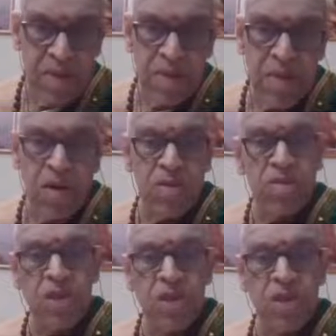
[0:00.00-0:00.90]
the
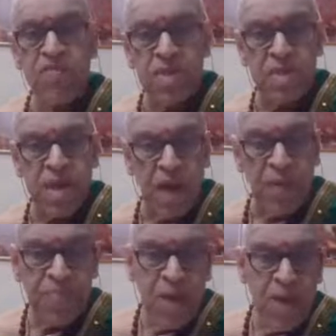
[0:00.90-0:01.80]
consort of Indra.
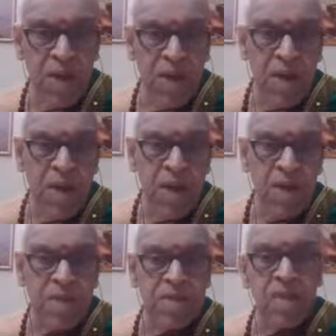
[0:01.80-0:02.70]

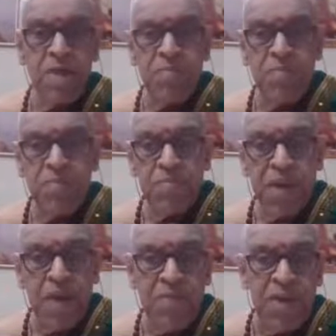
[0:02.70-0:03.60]
Indra
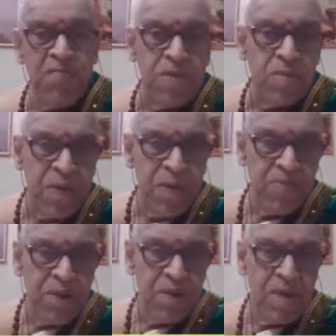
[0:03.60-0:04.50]
became invisible.
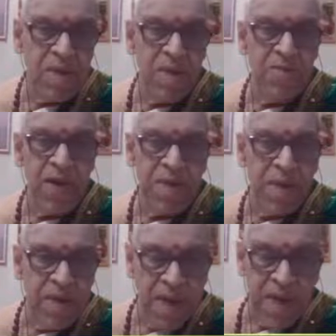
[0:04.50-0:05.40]
He went
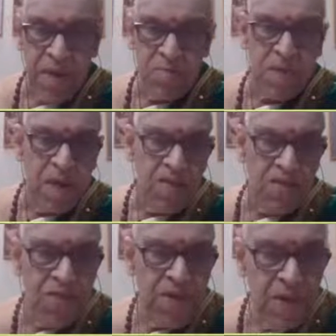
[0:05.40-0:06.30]
and hid himself
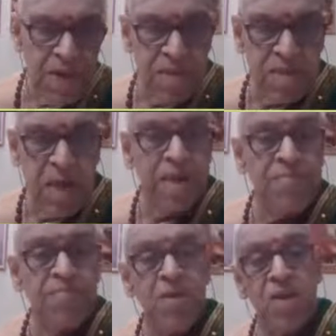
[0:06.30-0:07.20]
inside
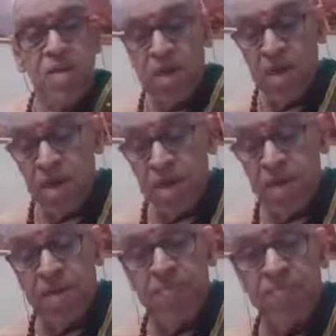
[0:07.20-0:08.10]

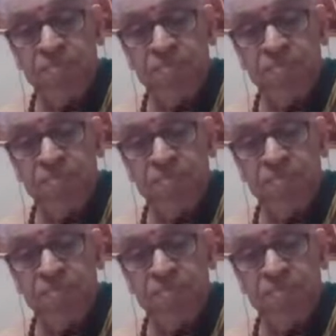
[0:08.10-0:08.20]
the